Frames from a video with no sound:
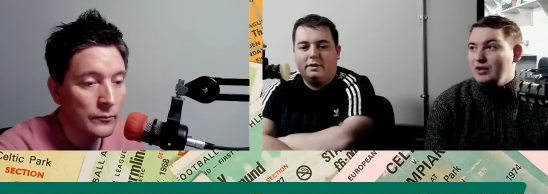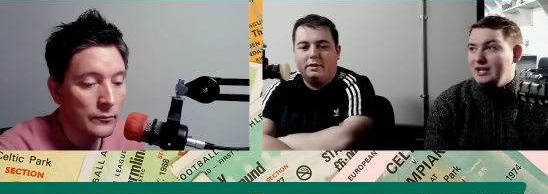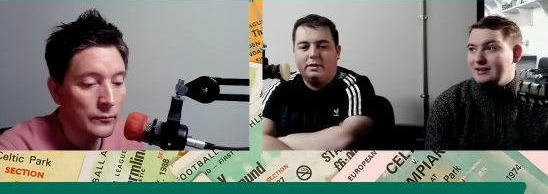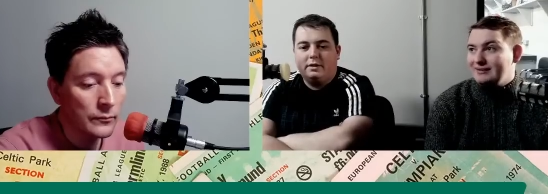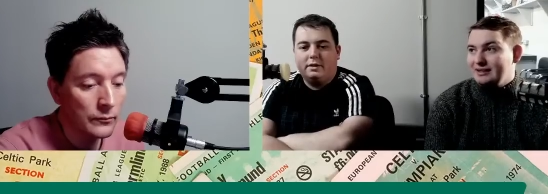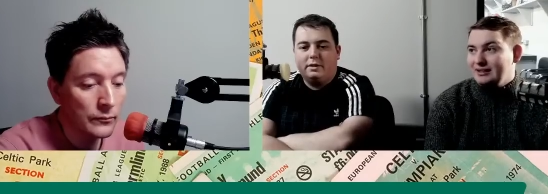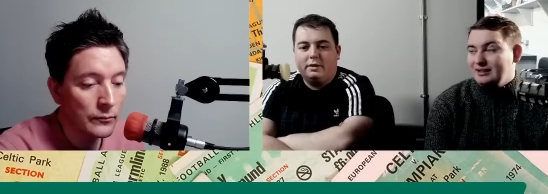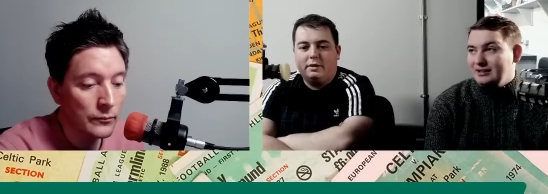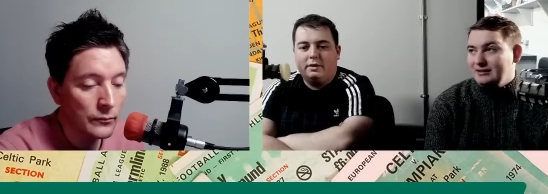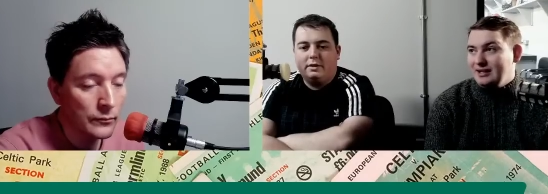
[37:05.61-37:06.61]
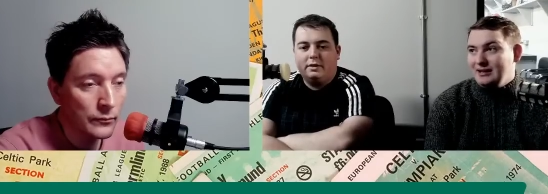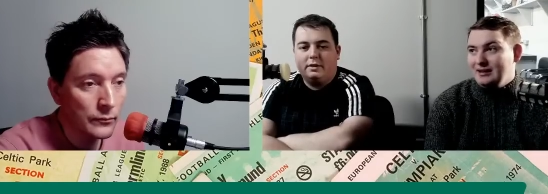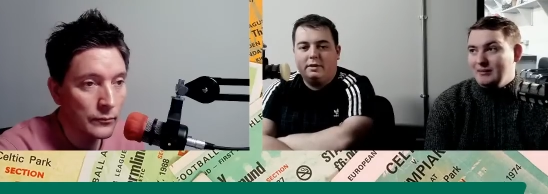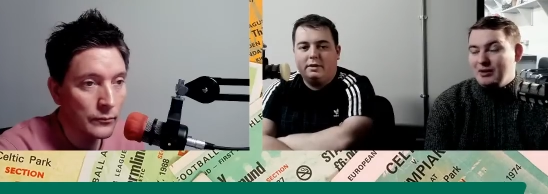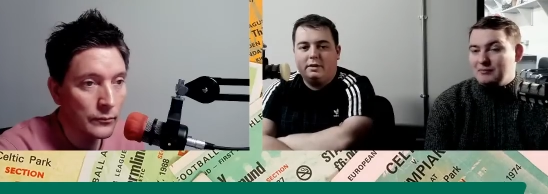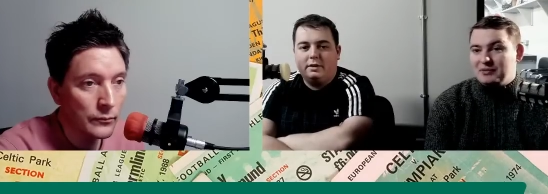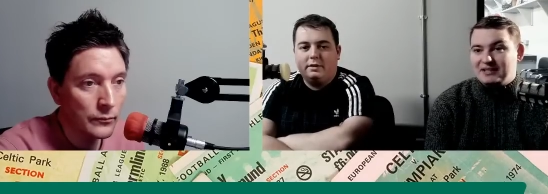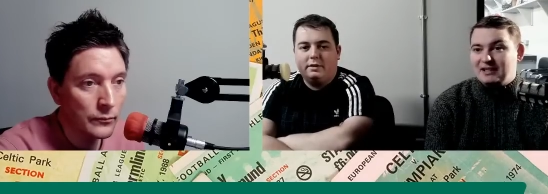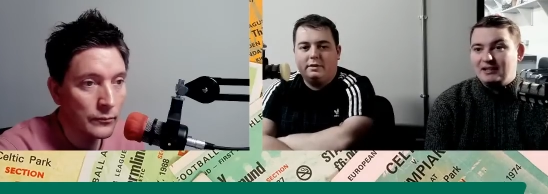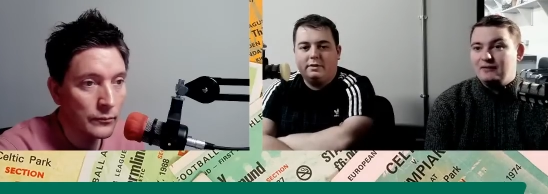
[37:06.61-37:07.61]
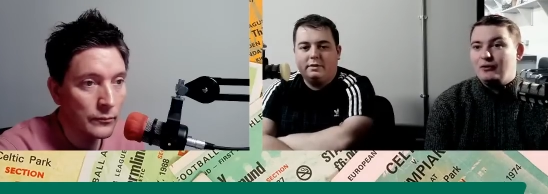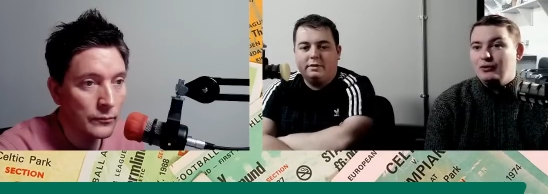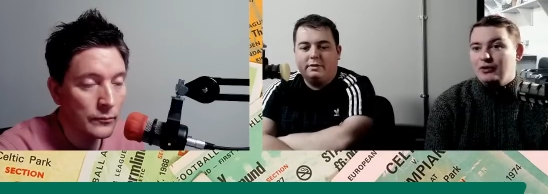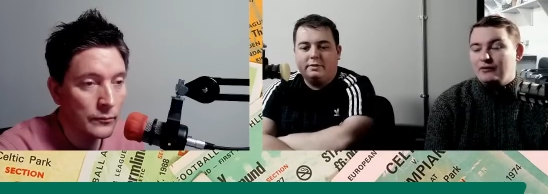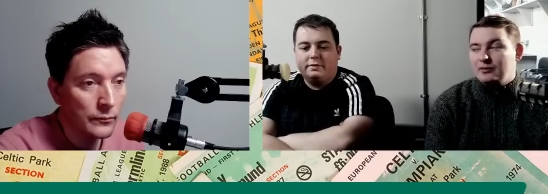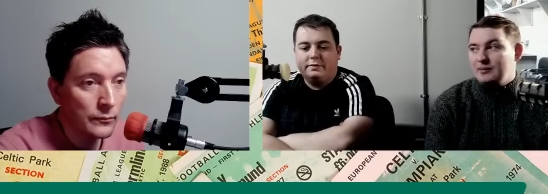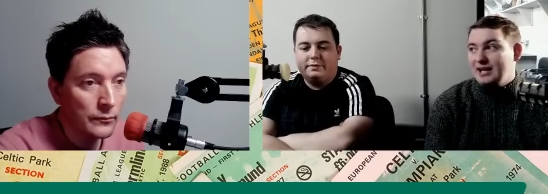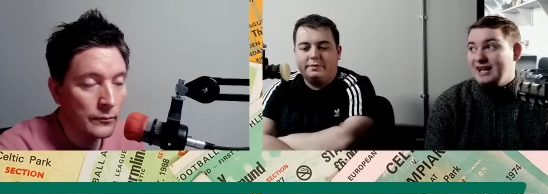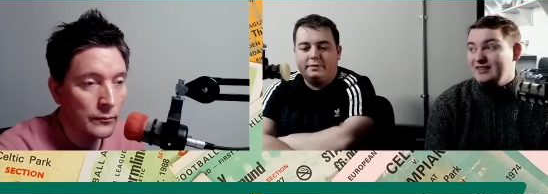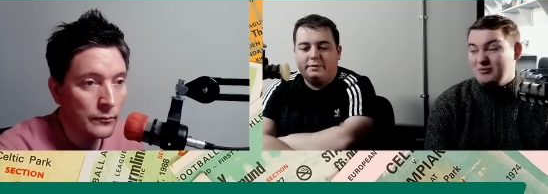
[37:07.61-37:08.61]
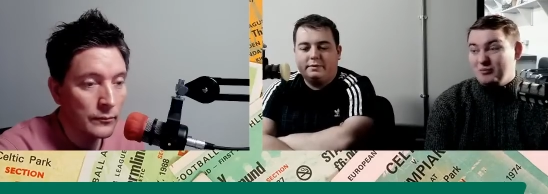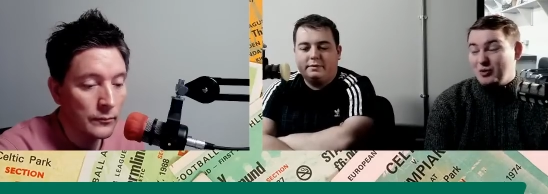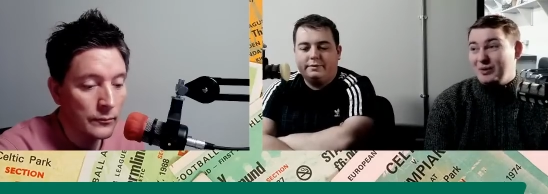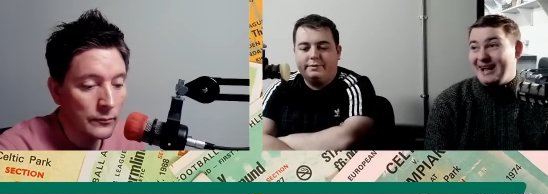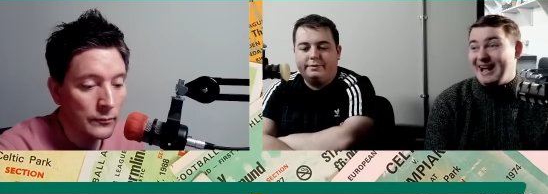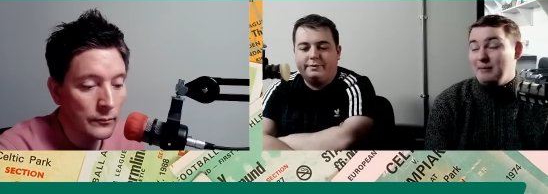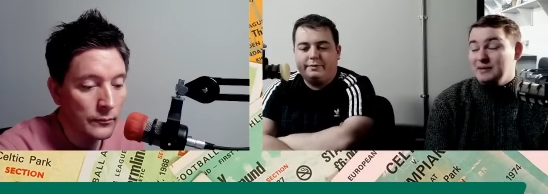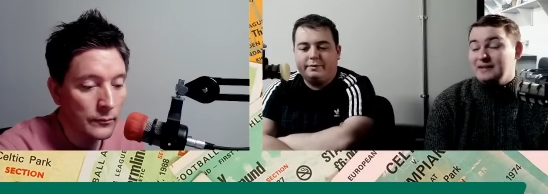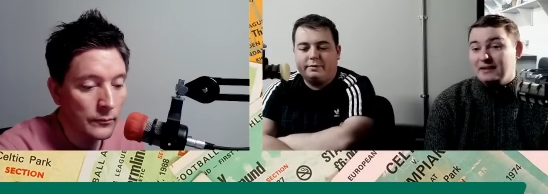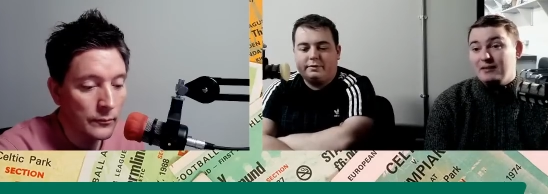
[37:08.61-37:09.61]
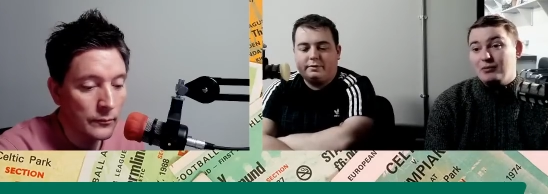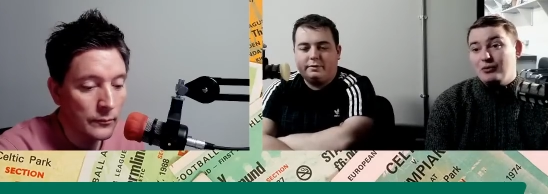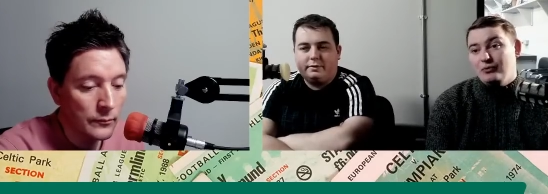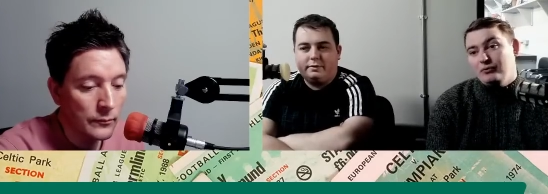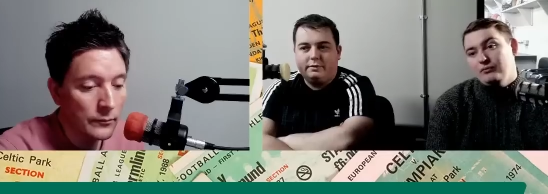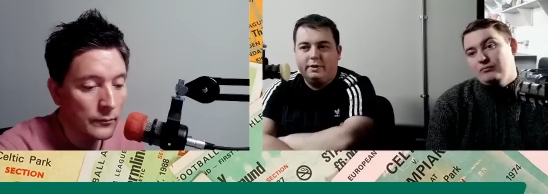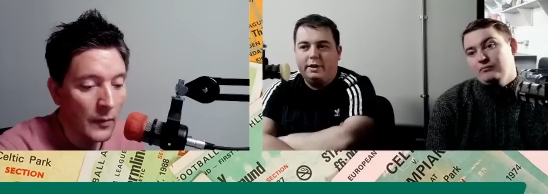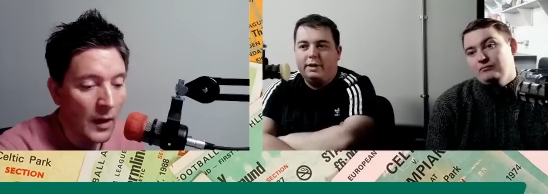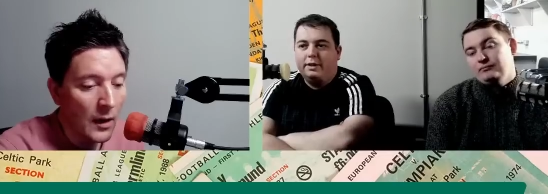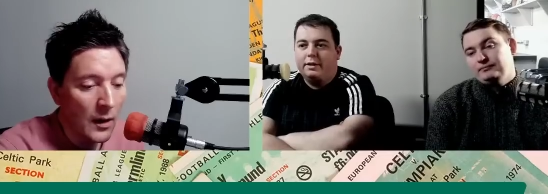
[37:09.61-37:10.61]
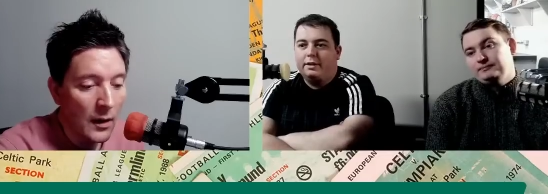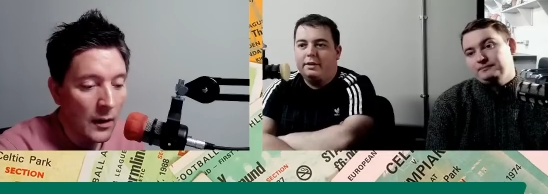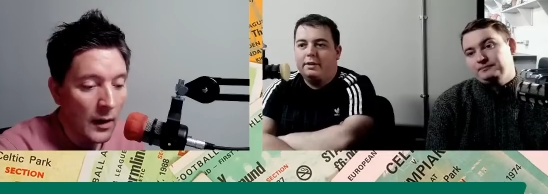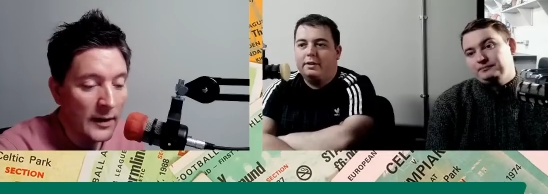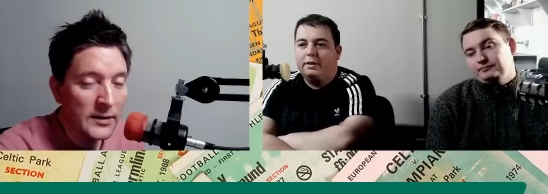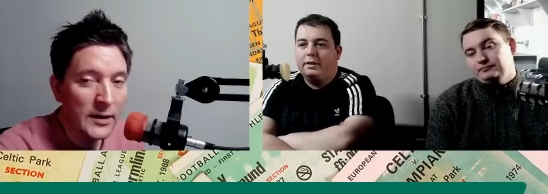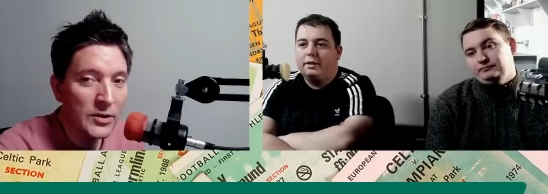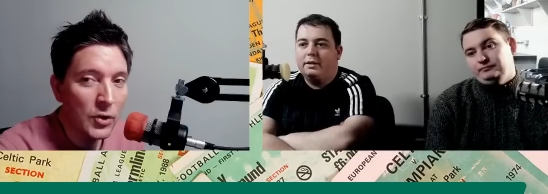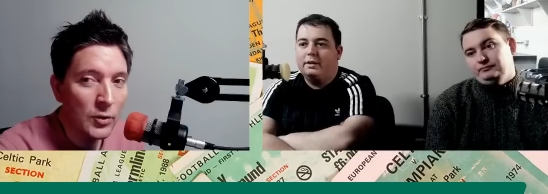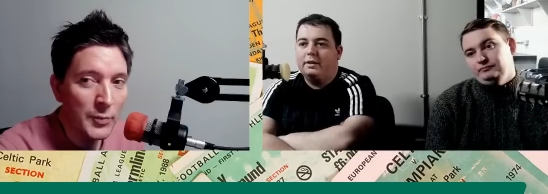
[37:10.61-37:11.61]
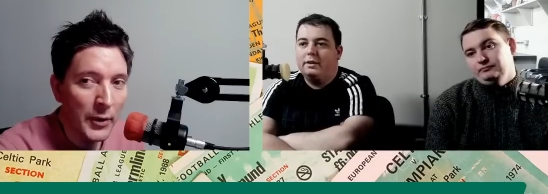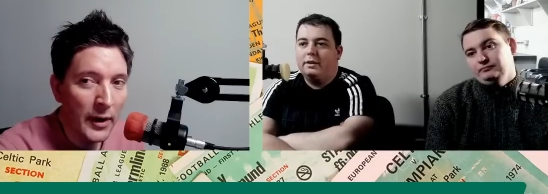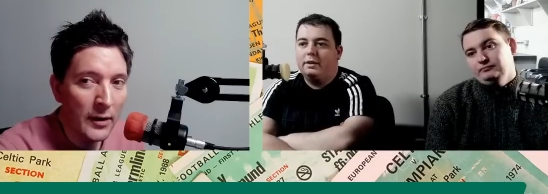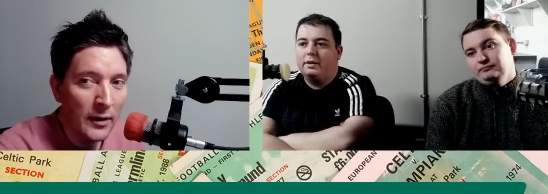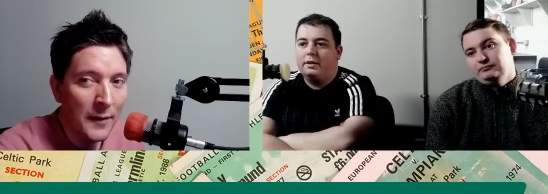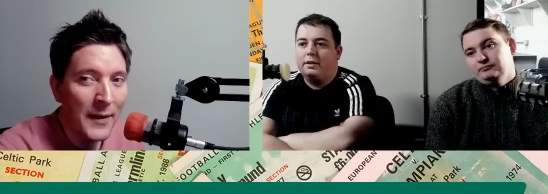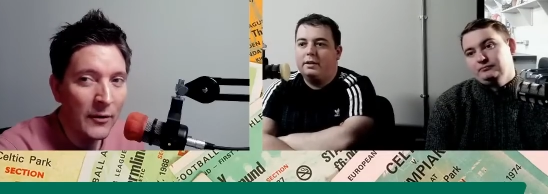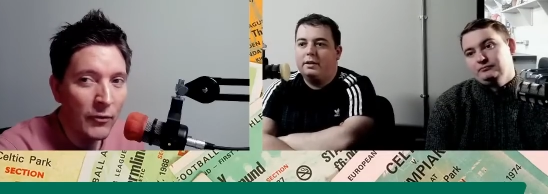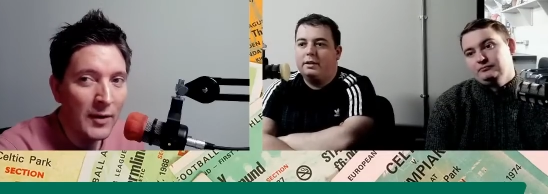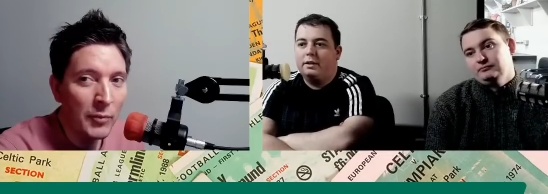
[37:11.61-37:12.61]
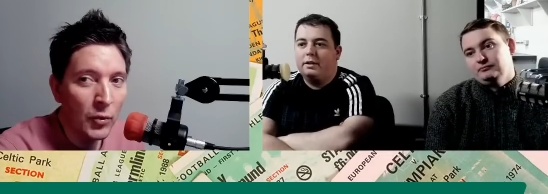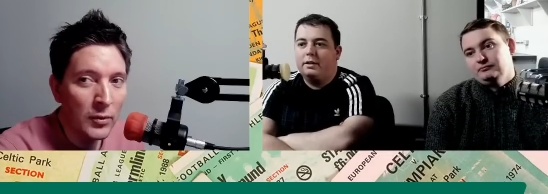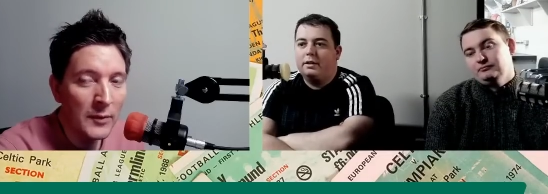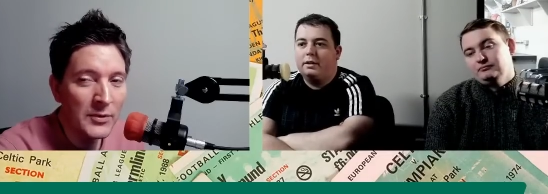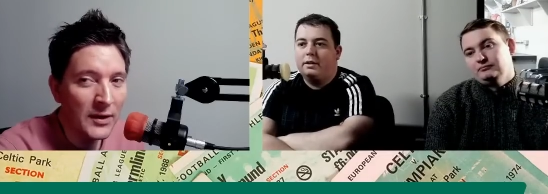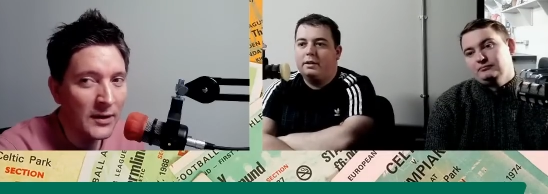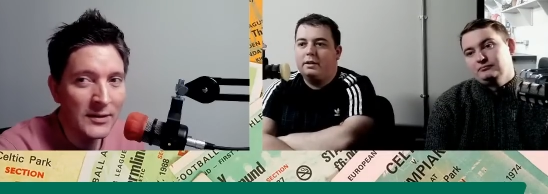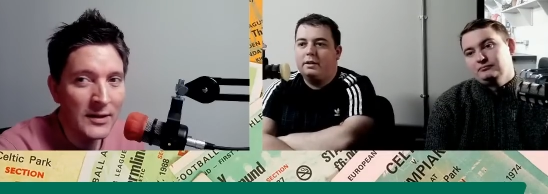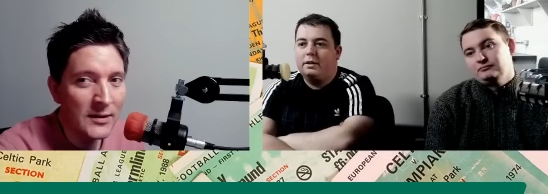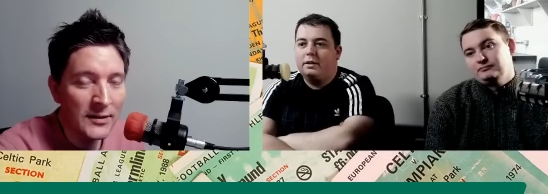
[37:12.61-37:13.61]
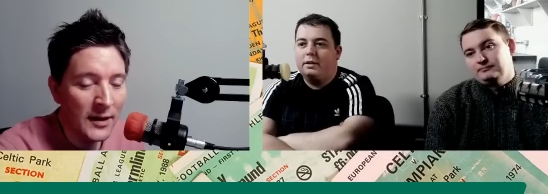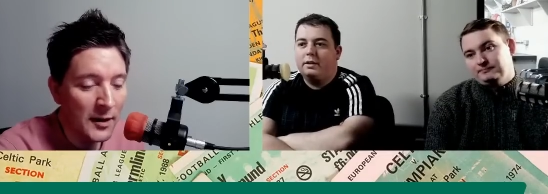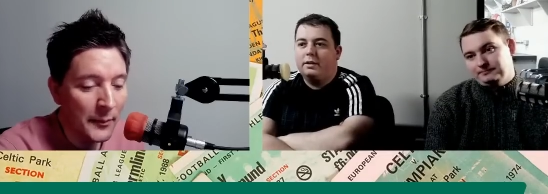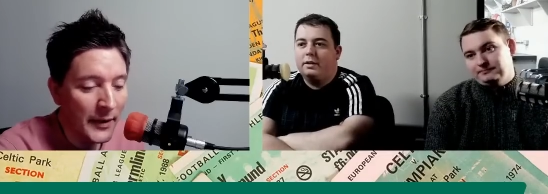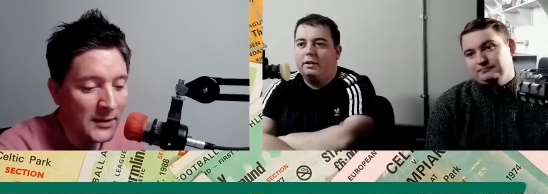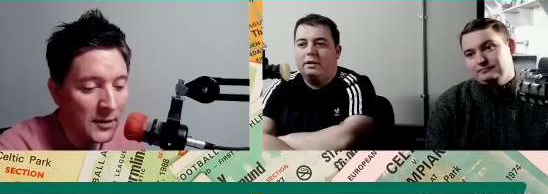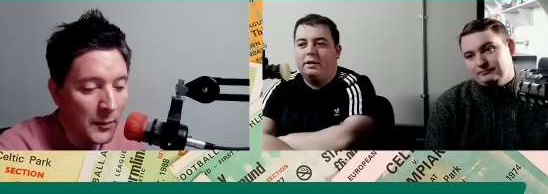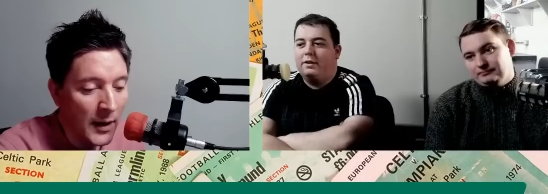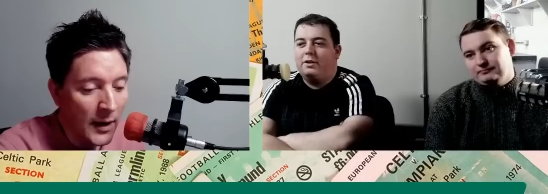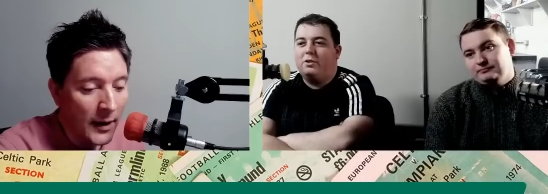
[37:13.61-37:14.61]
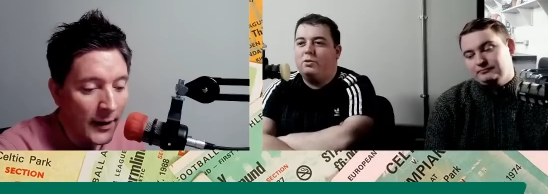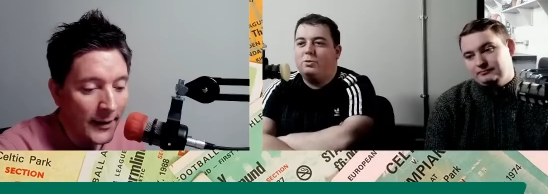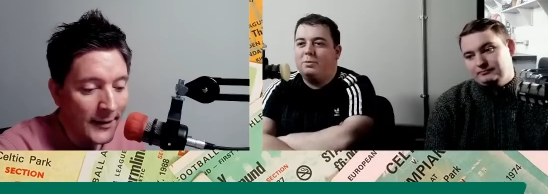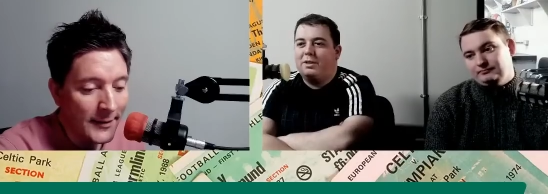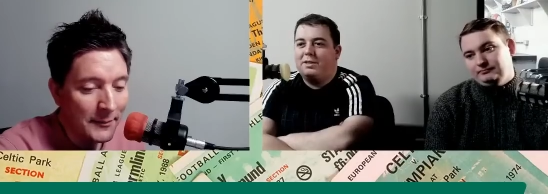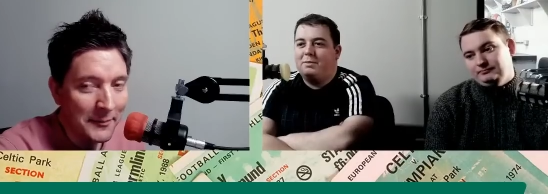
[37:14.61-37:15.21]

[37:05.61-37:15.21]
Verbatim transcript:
Speaker 1: and mm. they, they weren't particularly fond of him in the end, and were quite happy to let him go.
Speaker 2: I said Salzburg earlier. I meant Red Bull Leipzig. It's easy to get them mixed up. And they're all um, the same